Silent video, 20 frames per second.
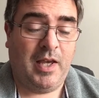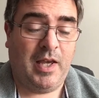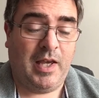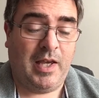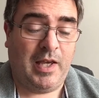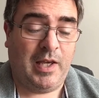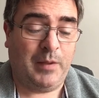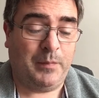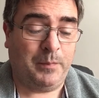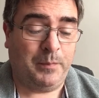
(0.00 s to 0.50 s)

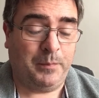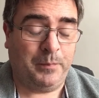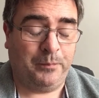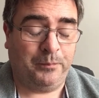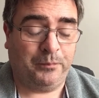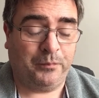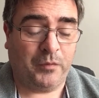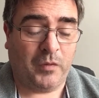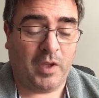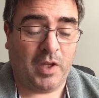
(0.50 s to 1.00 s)

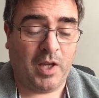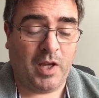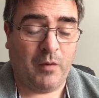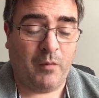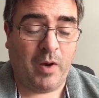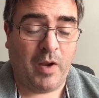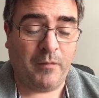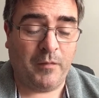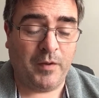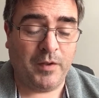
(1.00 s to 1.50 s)
a
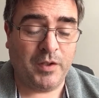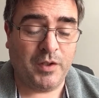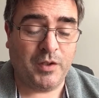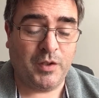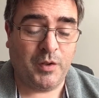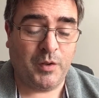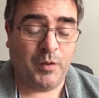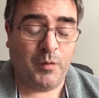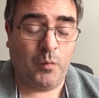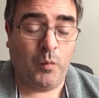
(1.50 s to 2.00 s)
reference
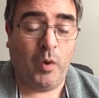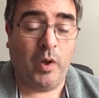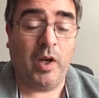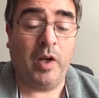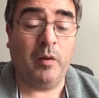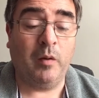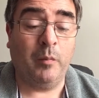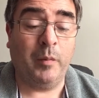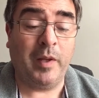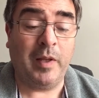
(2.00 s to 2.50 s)
to what
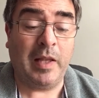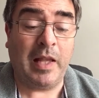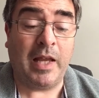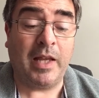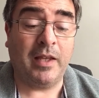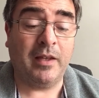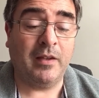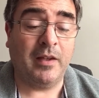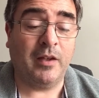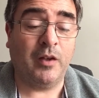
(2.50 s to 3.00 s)
it will be
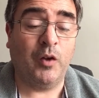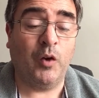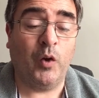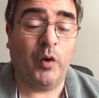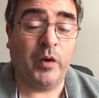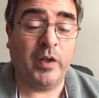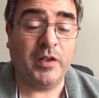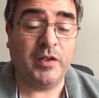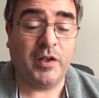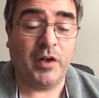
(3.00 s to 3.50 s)
like that
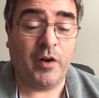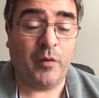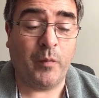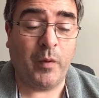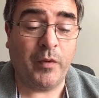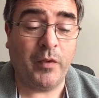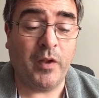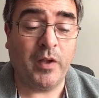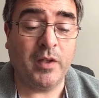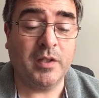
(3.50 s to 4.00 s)
God is there
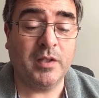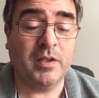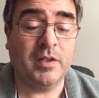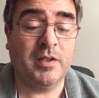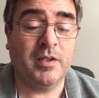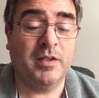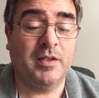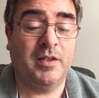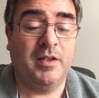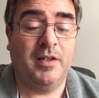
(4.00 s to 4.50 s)
with
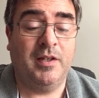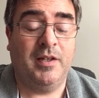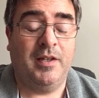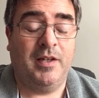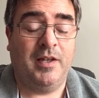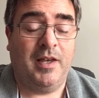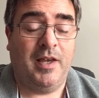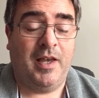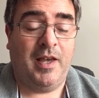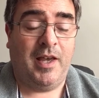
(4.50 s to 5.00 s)
us
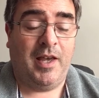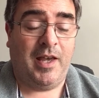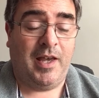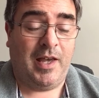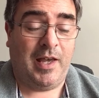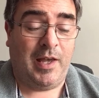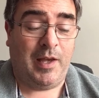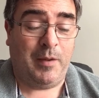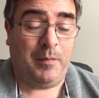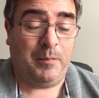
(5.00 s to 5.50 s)

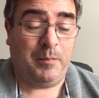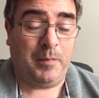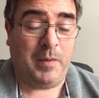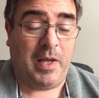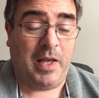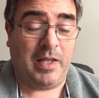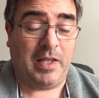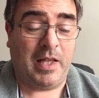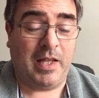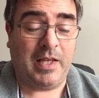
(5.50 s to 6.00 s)
and
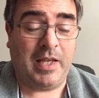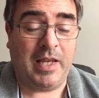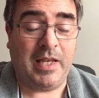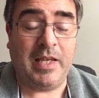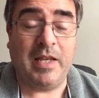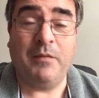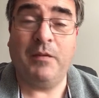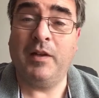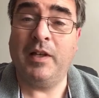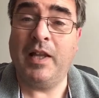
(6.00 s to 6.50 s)
that he
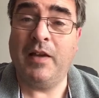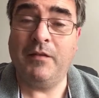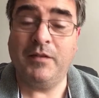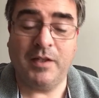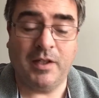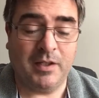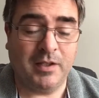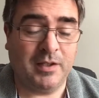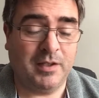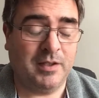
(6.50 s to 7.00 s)
never leaves
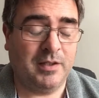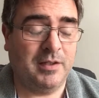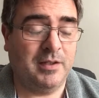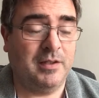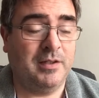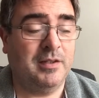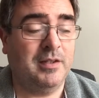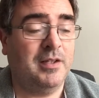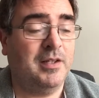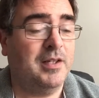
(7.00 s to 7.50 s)
us.
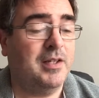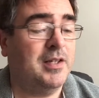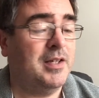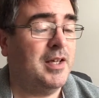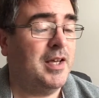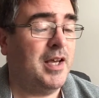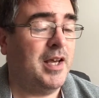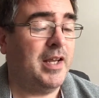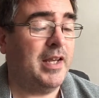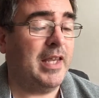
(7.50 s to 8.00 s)

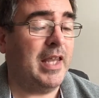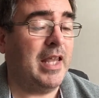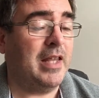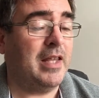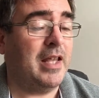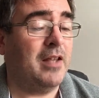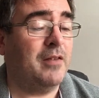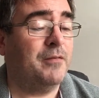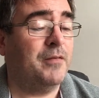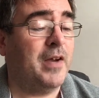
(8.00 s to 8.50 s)
And again,
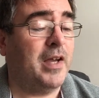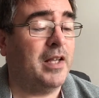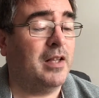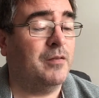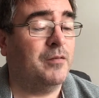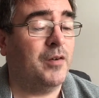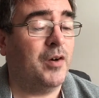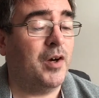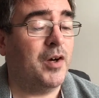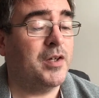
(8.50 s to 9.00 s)
that final
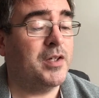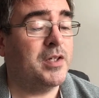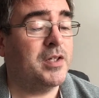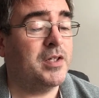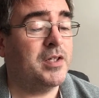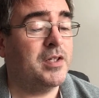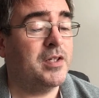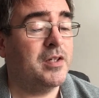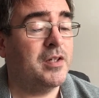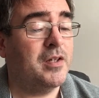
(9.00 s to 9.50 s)

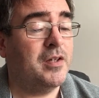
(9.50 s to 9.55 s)
verse,